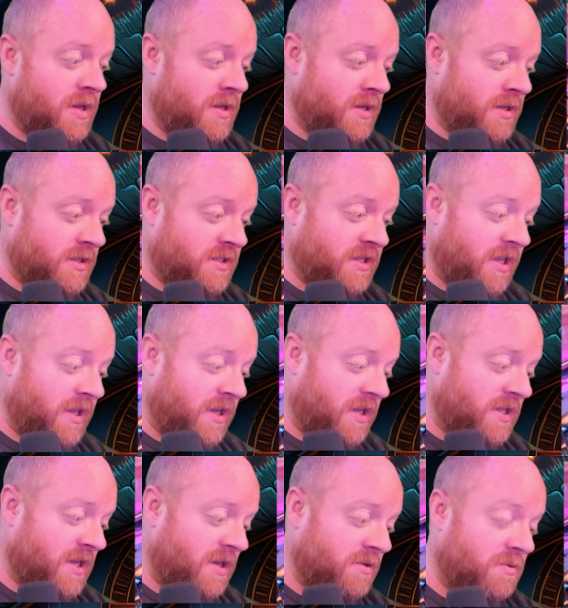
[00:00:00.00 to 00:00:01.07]
selling
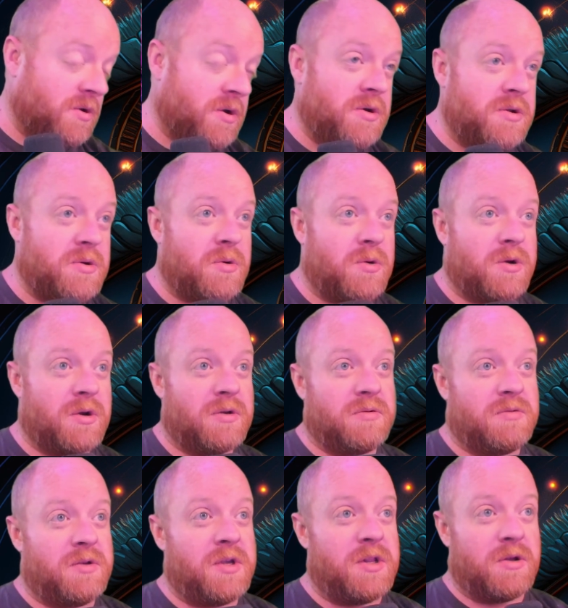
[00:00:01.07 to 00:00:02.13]
it down the road, or
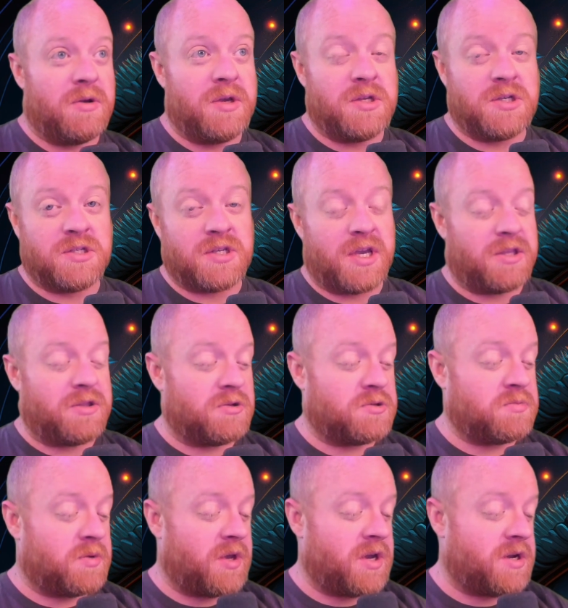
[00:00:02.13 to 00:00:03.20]
you just like
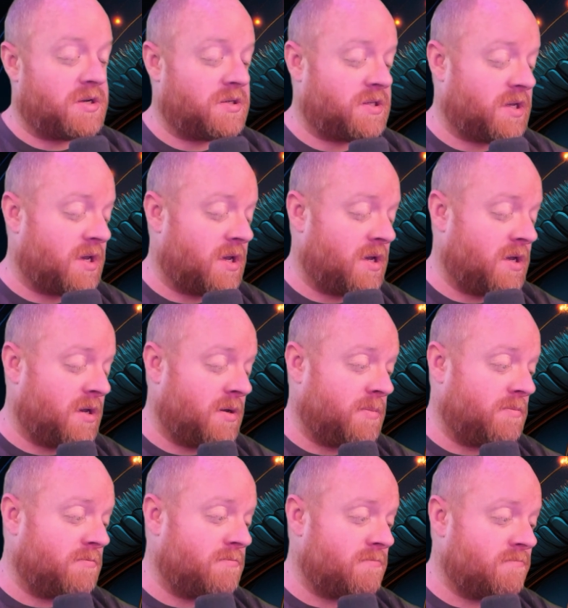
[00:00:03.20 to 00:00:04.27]
those players,
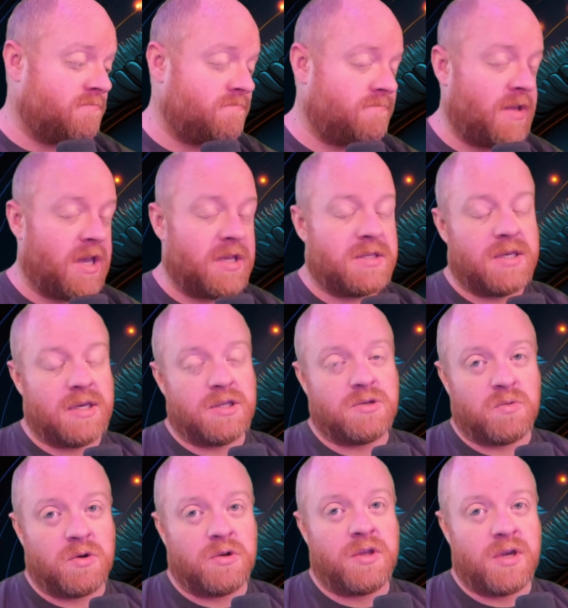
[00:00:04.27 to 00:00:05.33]
I'd say
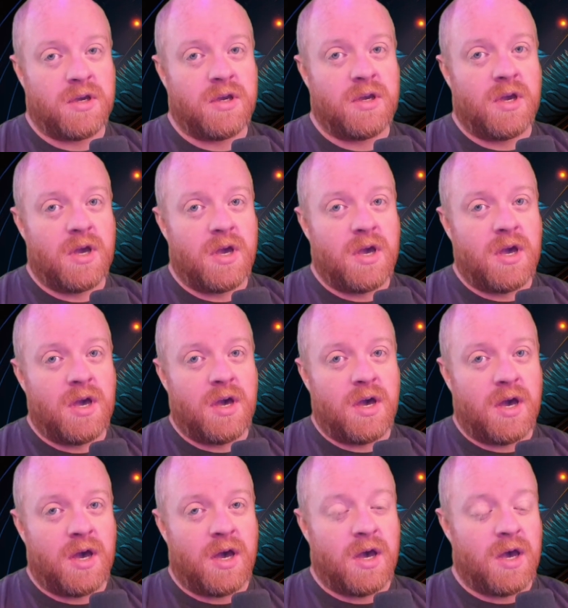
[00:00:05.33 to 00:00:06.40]
it's worth it.
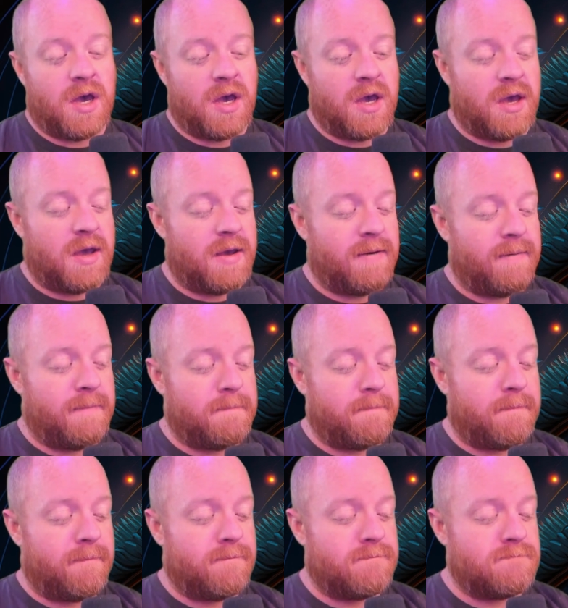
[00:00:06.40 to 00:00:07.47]
I
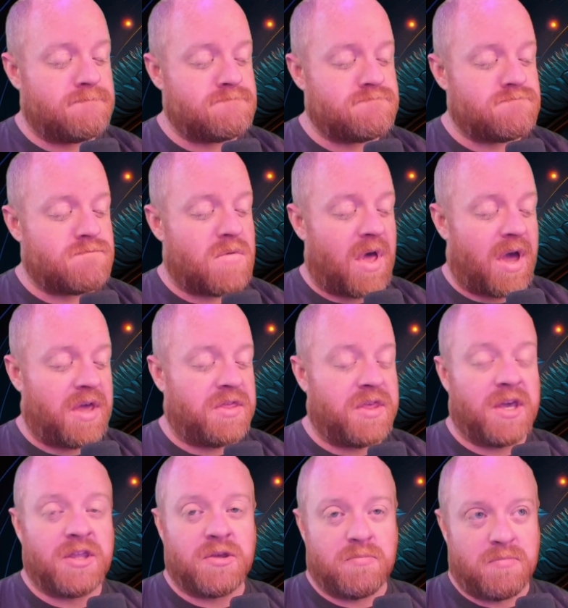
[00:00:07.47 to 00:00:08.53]

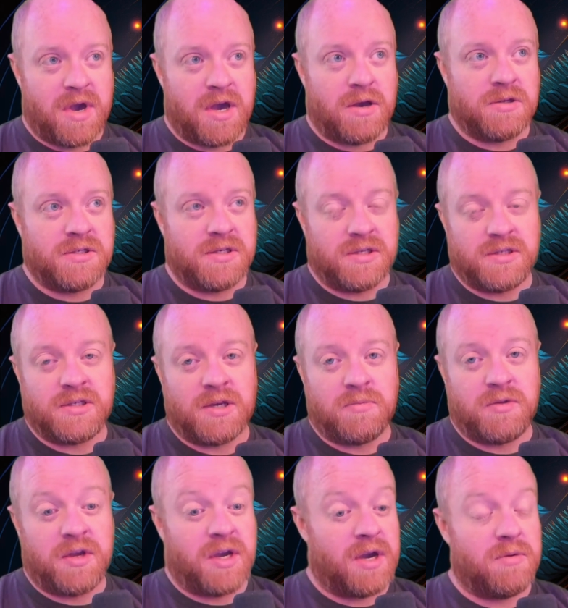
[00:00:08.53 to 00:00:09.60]
think the mouse is
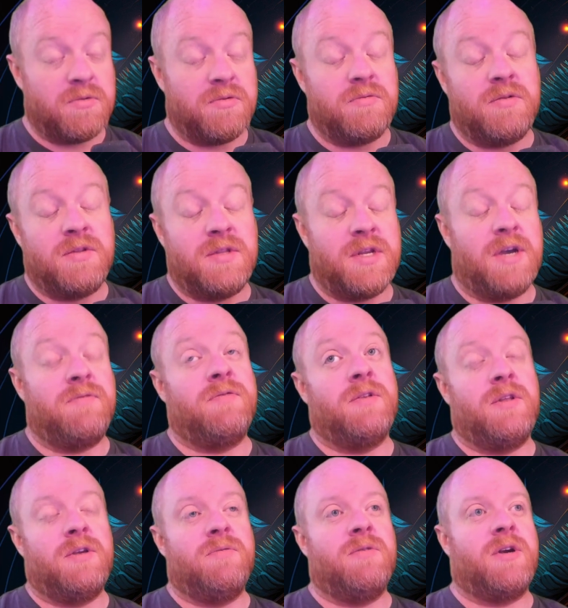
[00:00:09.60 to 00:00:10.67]
something I would
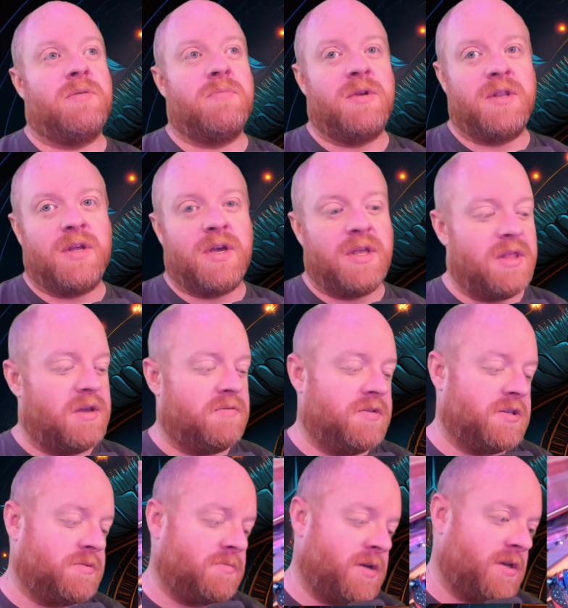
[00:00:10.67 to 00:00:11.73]
definitely recommend. I love
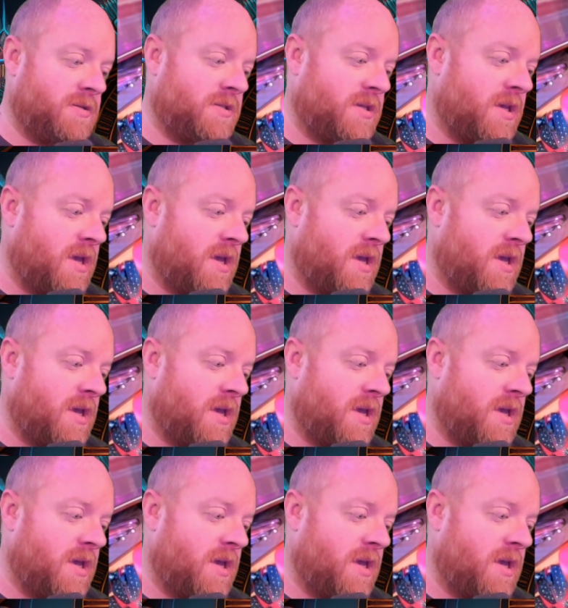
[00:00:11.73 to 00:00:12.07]
this mouse.